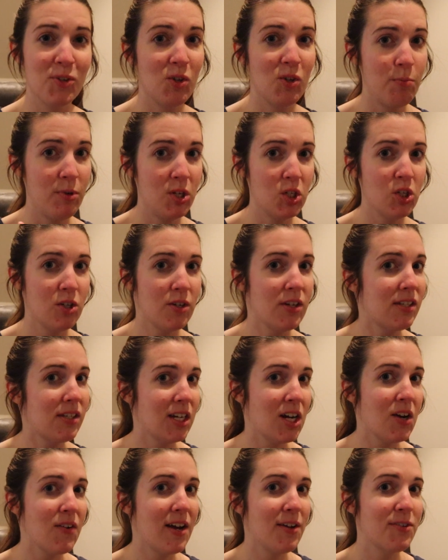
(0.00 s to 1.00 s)
So be sure to
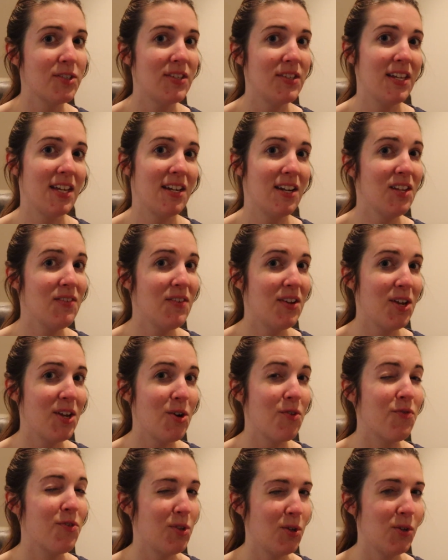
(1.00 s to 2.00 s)
stick around to the end of the
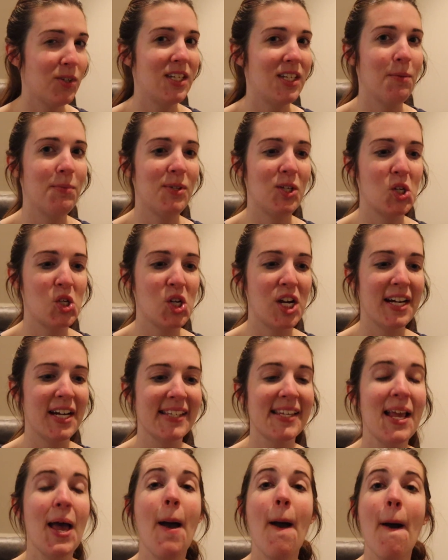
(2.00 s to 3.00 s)
video for those tips and
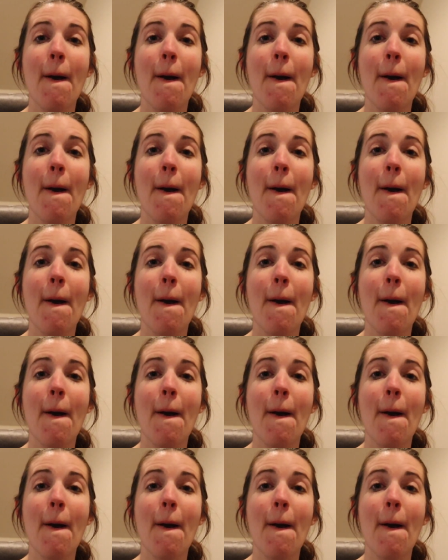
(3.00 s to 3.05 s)
tricks.